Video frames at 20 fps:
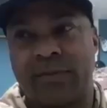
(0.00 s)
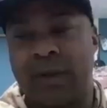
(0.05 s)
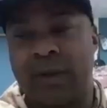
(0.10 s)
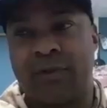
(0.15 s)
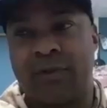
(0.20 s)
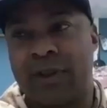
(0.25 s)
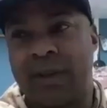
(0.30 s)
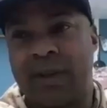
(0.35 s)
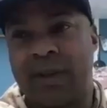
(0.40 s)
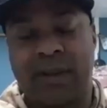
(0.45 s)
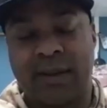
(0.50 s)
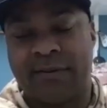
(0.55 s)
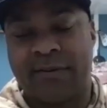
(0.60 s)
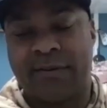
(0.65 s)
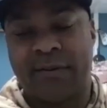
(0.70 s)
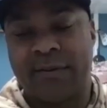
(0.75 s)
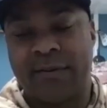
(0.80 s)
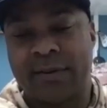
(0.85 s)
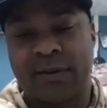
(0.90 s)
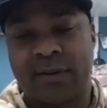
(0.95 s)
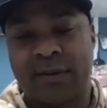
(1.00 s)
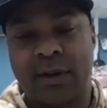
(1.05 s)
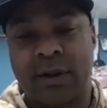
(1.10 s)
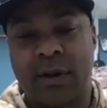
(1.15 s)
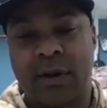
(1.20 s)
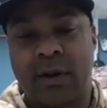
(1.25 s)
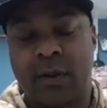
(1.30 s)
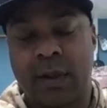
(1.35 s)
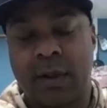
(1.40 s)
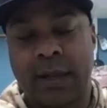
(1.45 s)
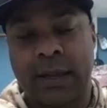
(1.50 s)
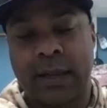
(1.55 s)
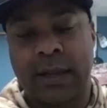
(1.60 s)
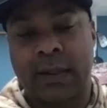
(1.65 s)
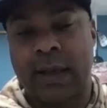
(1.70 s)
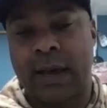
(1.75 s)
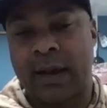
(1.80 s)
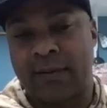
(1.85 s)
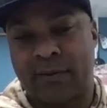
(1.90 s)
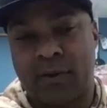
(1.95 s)
really differs. Like a
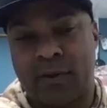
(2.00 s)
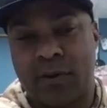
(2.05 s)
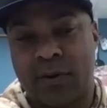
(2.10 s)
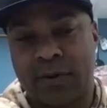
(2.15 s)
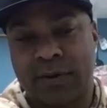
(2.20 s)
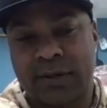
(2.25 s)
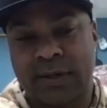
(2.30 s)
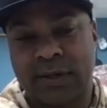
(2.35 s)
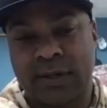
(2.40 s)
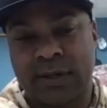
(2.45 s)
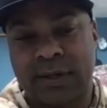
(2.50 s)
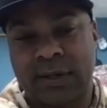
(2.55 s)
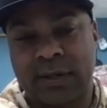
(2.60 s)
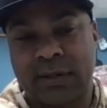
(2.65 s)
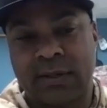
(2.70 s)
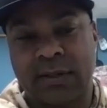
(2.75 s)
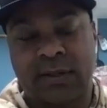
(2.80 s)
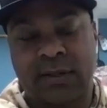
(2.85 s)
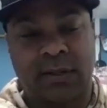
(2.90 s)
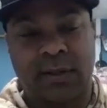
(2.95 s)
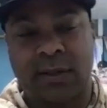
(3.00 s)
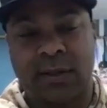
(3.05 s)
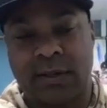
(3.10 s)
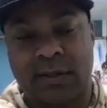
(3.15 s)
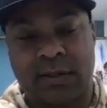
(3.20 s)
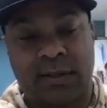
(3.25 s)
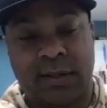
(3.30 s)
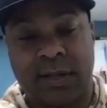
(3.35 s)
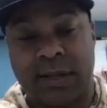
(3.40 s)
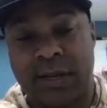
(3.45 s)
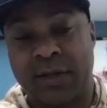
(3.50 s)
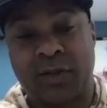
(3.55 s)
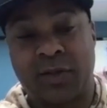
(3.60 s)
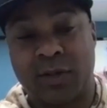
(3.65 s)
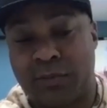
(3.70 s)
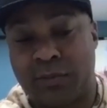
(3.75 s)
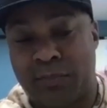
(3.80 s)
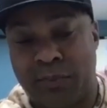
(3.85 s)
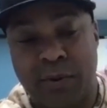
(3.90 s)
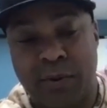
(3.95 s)
lot of courses, it is
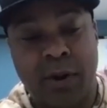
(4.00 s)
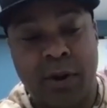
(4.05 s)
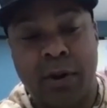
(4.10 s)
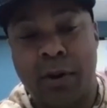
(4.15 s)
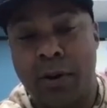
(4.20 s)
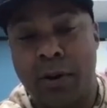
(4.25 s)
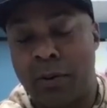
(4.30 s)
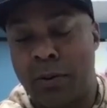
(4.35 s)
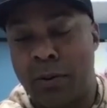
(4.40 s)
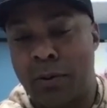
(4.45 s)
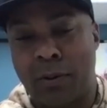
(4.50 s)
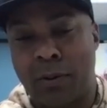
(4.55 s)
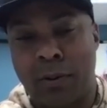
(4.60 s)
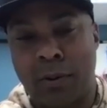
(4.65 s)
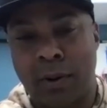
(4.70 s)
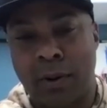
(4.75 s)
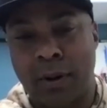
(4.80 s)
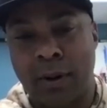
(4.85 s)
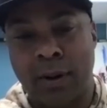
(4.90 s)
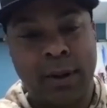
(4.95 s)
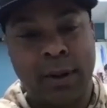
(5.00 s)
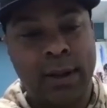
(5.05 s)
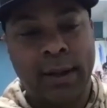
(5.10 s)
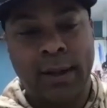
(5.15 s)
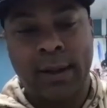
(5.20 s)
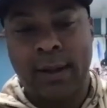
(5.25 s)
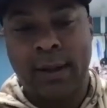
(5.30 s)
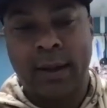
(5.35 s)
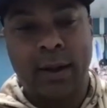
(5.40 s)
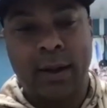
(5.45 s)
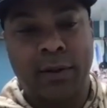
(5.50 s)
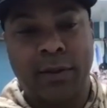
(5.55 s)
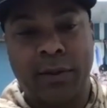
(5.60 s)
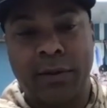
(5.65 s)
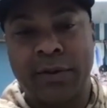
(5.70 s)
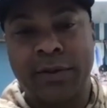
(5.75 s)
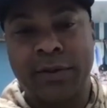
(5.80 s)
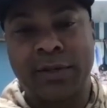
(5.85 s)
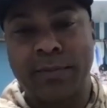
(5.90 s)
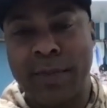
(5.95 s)
the pro, or
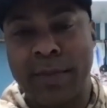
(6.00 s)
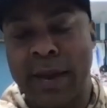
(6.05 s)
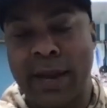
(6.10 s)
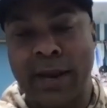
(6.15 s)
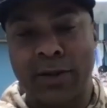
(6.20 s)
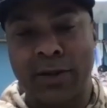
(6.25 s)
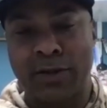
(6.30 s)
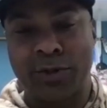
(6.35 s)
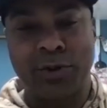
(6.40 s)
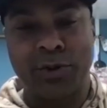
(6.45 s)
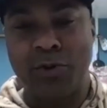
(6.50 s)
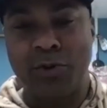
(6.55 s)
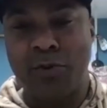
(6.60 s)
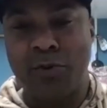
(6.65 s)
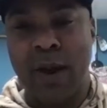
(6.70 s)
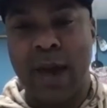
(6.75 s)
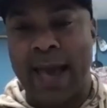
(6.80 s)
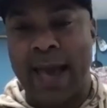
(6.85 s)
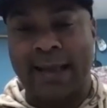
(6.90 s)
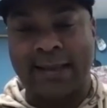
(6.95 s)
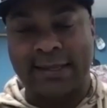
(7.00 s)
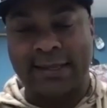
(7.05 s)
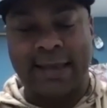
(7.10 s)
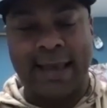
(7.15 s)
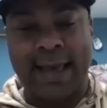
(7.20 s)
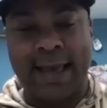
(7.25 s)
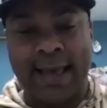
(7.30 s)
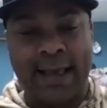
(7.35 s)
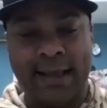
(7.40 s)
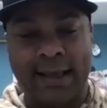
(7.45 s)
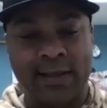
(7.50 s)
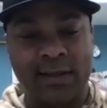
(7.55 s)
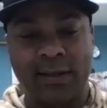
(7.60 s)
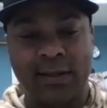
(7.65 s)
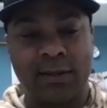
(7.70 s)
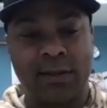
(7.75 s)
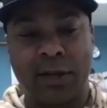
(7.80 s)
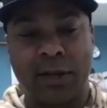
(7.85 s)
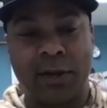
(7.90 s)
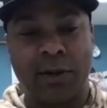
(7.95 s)
there is a manager who acts
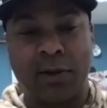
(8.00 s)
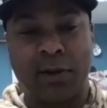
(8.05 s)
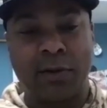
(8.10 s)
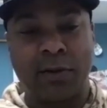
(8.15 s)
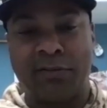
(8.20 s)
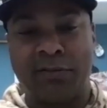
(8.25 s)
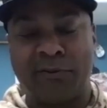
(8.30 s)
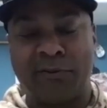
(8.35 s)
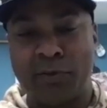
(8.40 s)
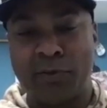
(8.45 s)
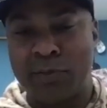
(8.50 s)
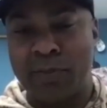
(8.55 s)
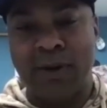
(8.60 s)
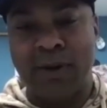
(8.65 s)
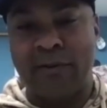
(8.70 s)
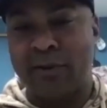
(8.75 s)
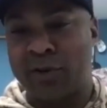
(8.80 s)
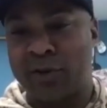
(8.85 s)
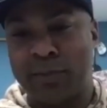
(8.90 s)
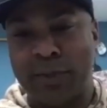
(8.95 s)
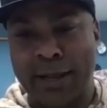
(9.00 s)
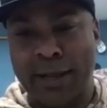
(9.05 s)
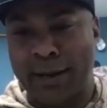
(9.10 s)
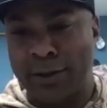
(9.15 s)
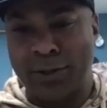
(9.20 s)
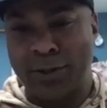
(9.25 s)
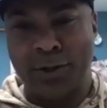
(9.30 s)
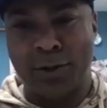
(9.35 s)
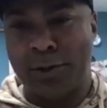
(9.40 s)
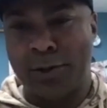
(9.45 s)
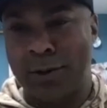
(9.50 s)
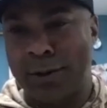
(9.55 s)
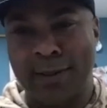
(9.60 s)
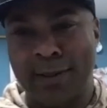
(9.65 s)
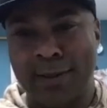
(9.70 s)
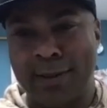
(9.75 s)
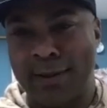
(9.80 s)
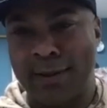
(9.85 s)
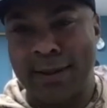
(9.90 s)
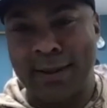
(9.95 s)
as the food and beverage manager, and
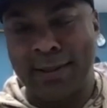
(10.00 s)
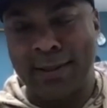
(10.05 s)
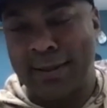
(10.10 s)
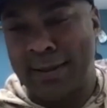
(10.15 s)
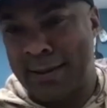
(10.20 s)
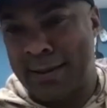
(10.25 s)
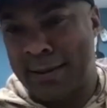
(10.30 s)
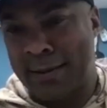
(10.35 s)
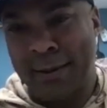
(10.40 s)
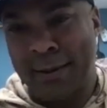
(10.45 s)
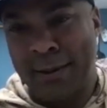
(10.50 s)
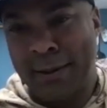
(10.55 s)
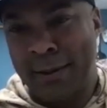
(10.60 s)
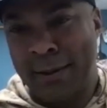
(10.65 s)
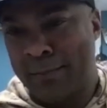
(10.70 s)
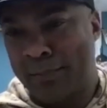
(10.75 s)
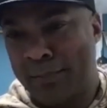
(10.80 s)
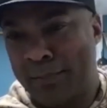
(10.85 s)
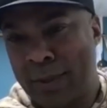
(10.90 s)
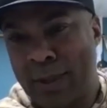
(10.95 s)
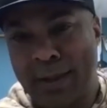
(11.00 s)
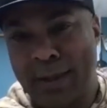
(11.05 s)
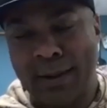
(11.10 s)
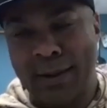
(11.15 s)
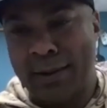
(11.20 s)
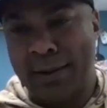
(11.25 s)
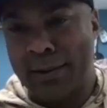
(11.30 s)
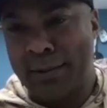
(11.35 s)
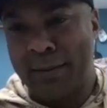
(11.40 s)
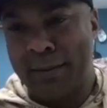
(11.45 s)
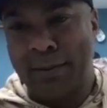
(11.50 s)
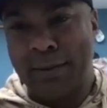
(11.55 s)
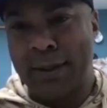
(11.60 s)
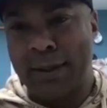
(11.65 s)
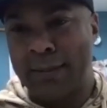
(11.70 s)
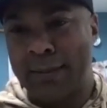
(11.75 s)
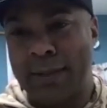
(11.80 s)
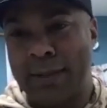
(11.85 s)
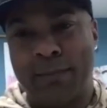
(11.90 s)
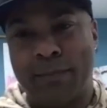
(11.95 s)
the
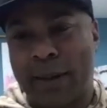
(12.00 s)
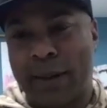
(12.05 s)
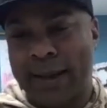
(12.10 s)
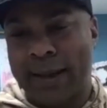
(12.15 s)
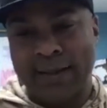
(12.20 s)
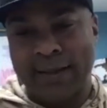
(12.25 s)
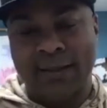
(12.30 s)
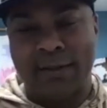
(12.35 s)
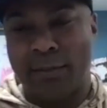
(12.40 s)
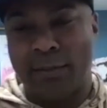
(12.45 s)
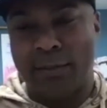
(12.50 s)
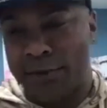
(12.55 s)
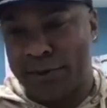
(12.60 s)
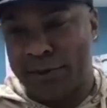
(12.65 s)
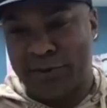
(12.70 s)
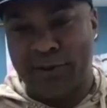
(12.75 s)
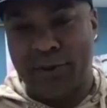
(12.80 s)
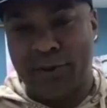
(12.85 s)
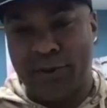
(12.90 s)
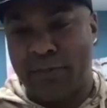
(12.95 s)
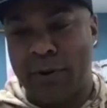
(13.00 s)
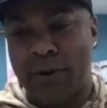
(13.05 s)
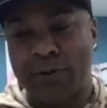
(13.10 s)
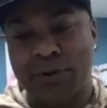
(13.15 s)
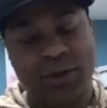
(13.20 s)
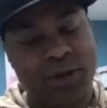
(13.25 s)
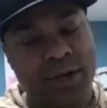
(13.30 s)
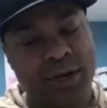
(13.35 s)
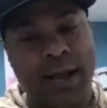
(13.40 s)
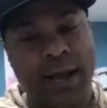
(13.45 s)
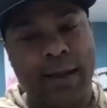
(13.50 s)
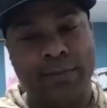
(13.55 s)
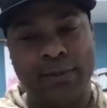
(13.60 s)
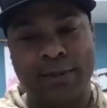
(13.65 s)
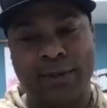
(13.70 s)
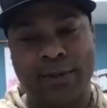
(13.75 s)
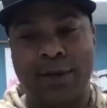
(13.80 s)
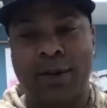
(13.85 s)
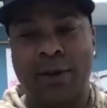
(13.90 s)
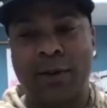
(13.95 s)
that buys the merch for the pro shop.
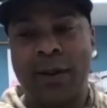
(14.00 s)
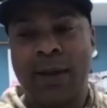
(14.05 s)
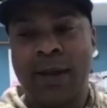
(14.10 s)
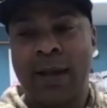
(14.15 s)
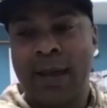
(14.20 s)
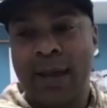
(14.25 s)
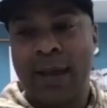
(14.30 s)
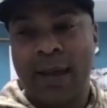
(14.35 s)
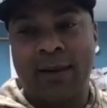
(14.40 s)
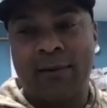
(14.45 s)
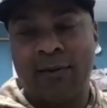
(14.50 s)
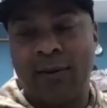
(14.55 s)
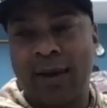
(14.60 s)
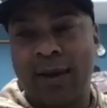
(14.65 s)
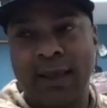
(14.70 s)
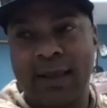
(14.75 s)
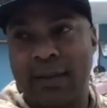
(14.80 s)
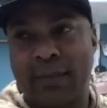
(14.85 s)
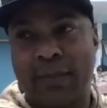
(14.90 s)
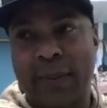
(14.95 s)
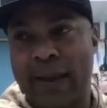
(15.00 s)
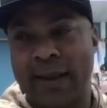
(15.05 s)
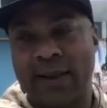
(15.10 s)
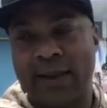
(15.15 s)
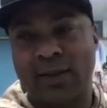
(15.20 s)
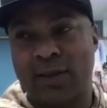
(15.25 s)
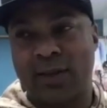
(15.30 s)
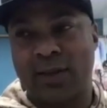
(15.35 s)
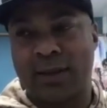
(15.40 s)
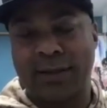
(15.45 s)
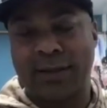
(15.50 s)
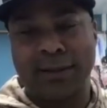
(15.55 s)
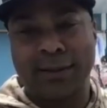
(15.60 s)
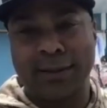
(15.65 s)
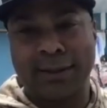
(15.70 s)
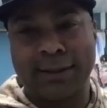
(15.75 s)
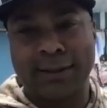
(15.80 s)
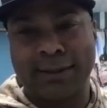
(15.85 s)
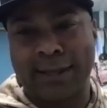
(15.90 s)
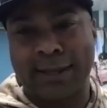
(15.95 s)
So it really depends on
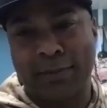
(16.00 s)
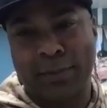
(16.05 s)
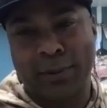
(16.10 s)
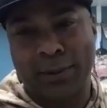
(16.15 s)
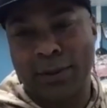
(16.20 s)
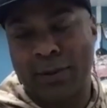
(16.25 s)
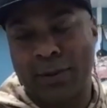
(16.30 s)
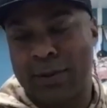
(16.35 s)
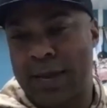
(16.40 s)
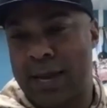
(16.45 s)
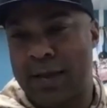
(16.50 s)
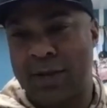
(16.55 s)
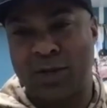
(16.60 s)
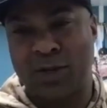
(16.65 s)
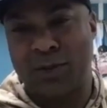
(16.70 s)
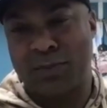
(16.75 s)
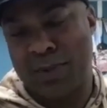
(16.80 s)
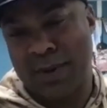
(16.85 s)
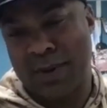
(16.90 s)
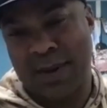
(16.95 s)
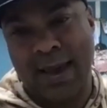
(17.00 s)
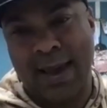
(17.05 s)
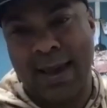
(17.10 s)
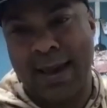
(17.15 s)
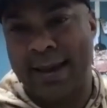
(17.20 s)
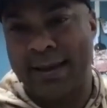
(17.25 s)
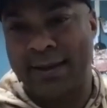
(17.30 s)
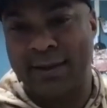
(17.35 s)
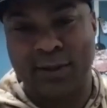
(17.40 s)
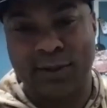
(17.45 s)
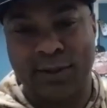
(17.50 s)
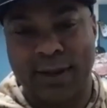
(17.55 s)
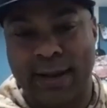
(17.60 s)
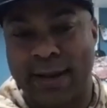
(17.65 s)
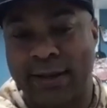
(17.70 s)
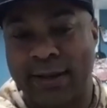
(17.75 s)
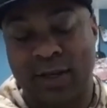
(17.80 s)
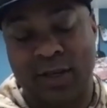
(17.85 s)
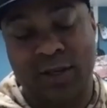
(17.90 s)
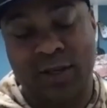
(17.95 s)
the type of location. But yeah,
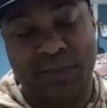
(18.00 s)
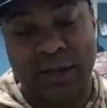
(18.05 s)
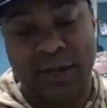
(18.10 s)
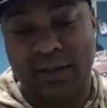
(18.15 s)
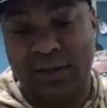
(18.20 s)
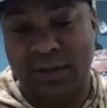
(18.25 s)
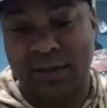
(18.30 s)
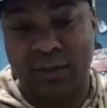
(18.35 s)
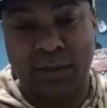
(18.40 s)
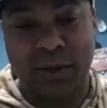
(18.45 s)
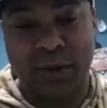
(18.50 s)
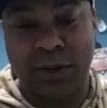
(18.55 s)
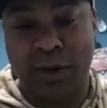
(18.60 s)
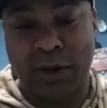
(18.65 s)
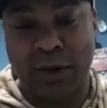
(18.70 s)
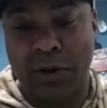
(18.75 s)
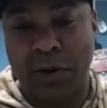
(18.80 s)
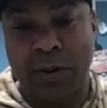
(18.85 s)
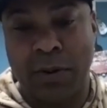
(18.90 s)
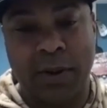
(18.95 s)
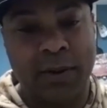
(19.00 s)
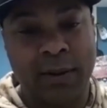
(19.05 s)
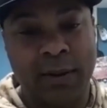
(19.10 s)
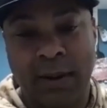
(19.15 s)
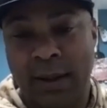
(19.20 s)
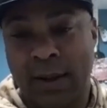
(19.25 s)
I just basically would go and